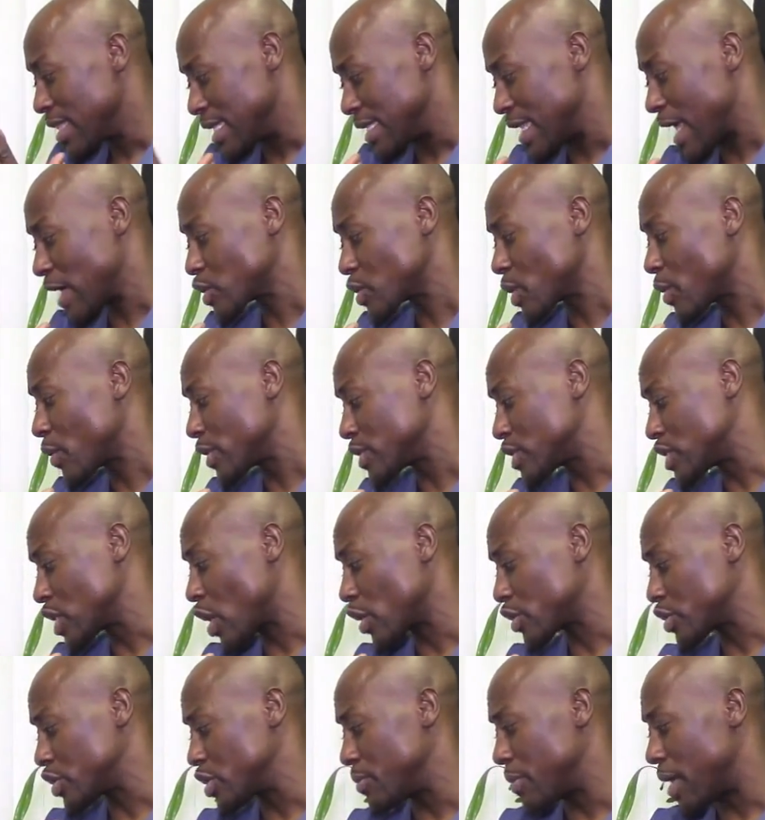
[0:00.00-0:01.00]
Next, I want to
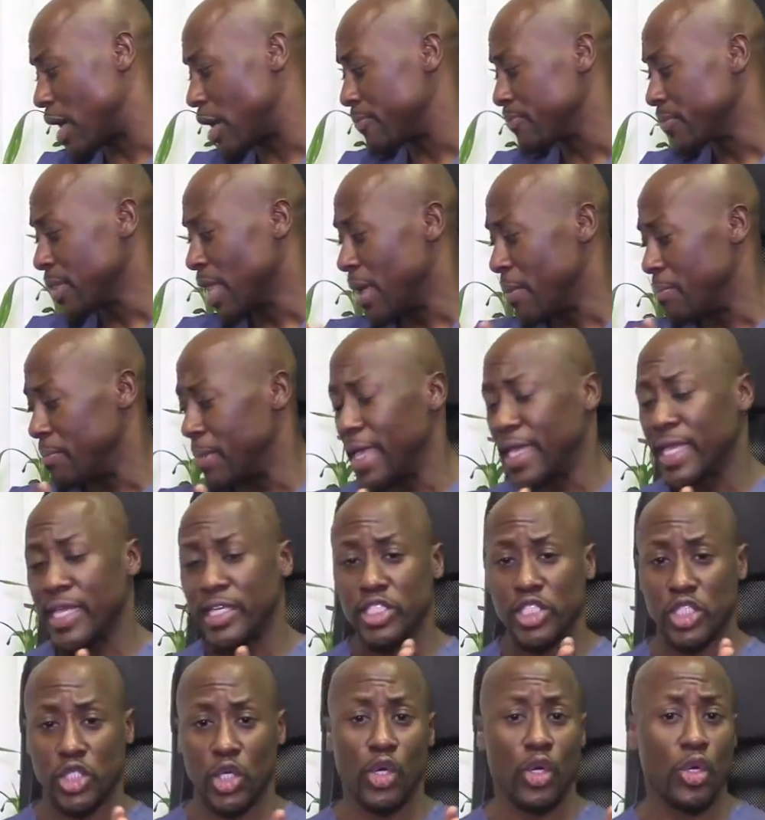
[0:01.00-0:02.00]
talk to you about
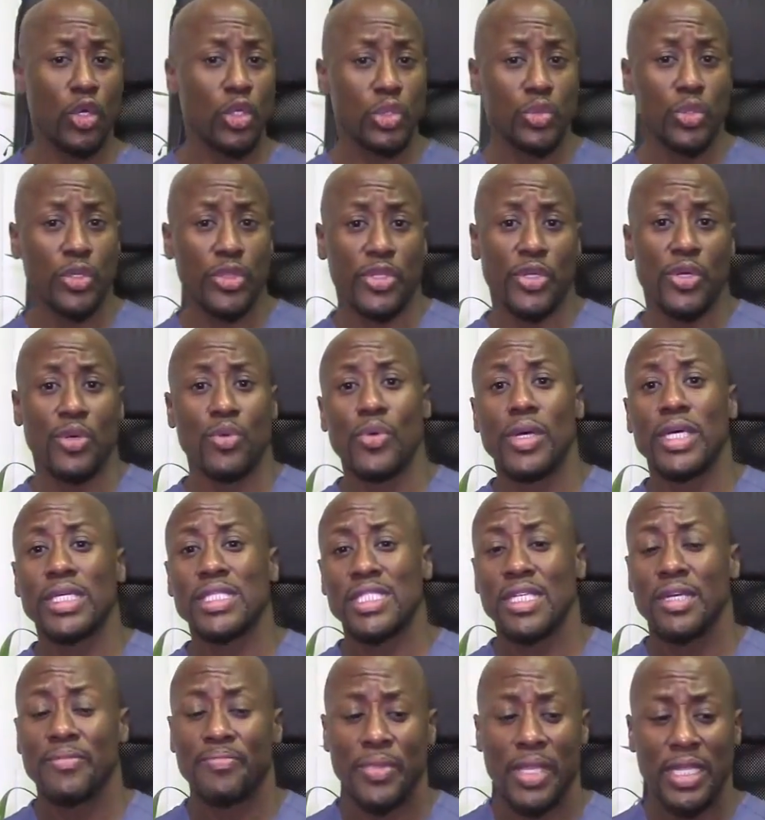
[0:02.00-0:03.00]
making circles with your
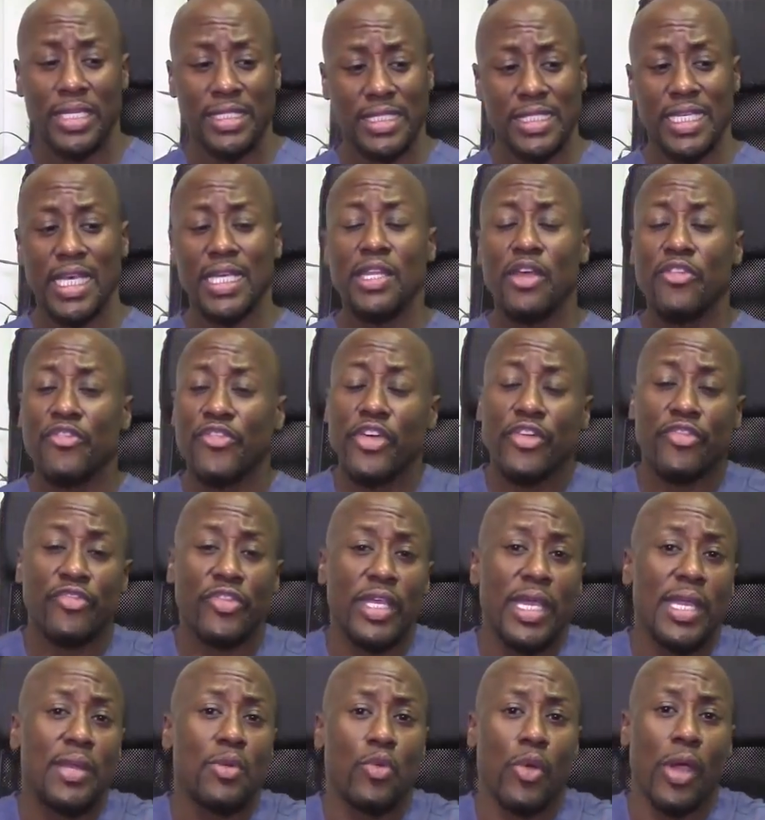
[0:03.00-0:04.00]
wrists, 10 to
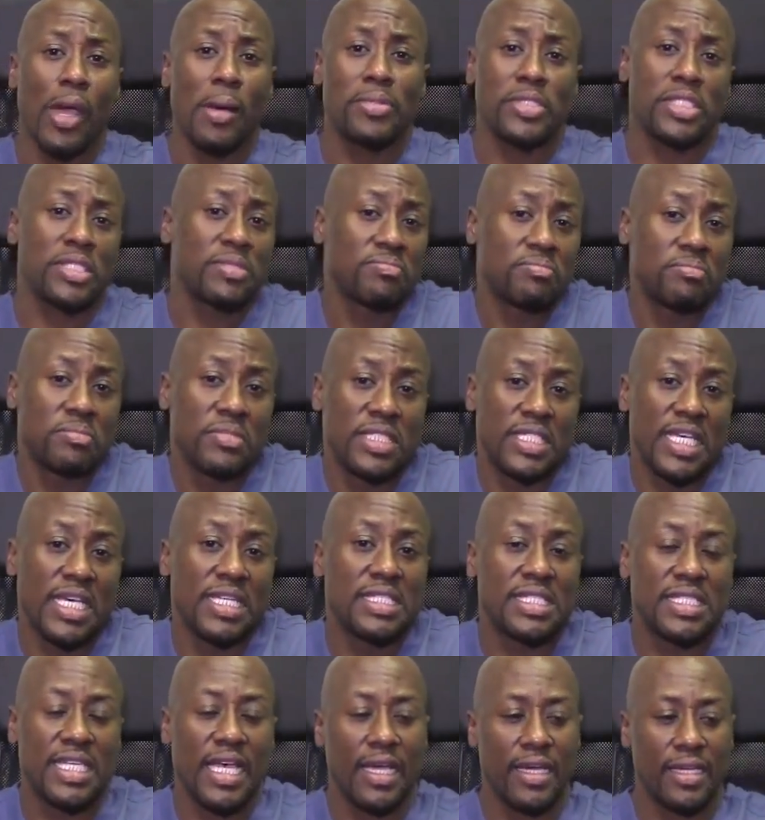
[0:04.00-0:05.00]
15 reps,
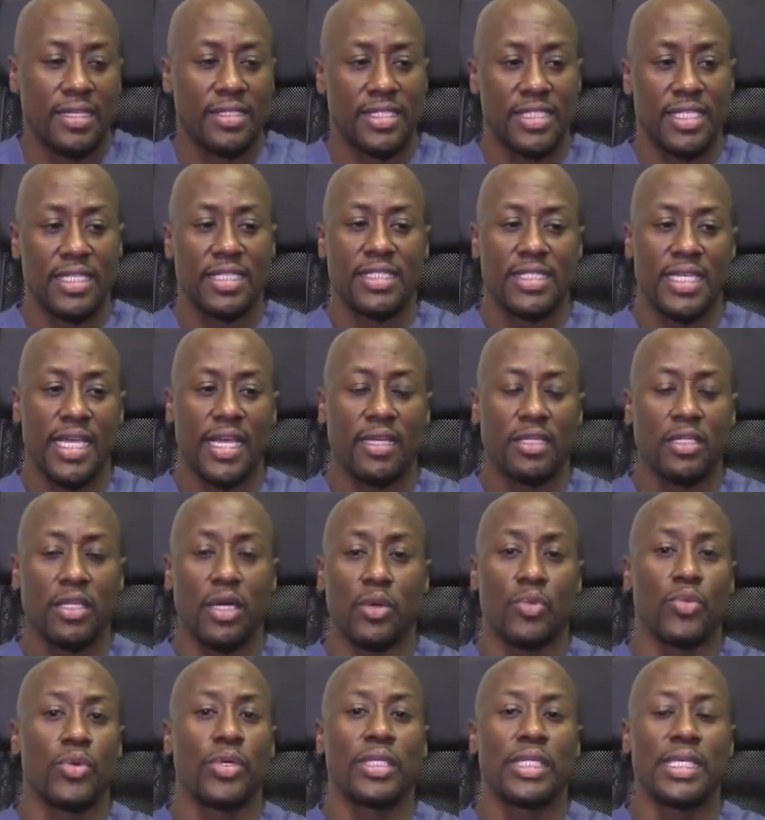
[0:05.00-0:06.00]
10 seconds. Take a
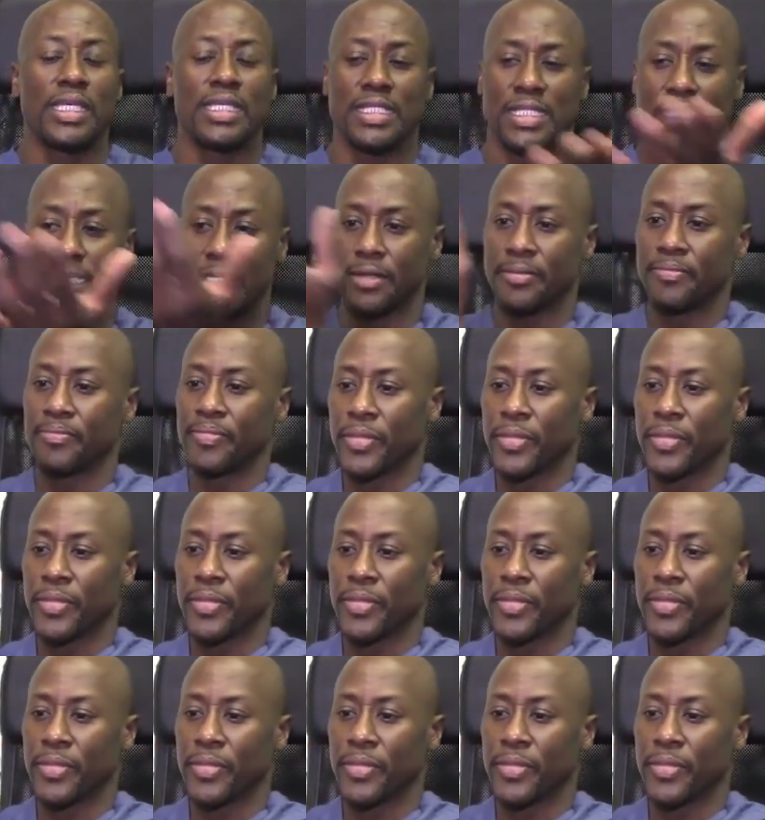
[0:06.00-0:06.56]
look, real easy.